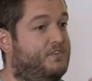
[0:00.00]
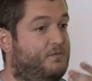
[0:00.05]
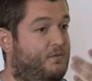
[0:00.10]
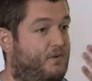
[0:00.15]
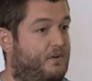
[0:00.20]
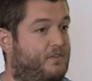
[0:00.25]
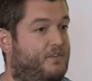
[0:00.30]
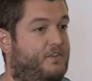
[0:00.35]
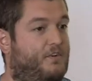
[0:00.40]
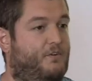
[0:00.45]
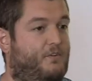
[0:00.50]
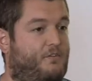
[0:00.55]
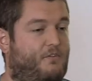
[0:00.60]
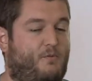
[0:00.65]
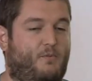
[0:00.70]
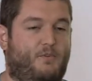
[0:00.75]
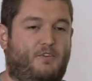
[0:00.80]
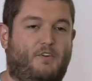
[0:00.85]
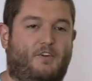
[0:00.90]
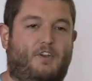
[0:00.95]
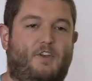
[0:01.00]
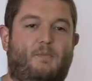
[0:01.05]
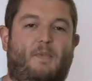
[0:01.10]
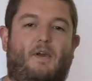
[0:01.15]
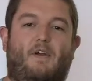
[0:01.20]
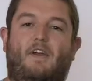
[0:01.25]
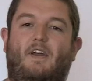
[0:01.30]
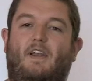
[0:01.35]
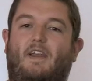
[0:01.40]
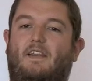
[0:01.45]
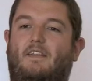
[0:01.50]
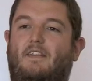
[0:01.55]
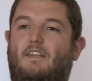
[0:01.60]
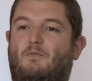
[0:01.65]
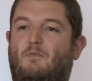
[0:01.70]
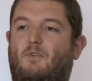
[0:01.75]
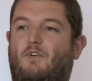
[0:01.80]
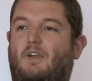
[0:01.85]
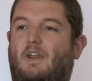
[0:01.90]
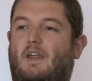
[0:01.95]
to what the hook group were talking about earlier
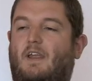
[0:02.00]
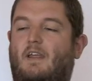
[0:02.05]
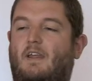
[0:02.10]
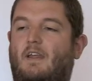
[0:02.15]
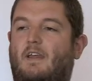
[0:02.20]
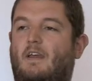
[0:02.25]
this morning.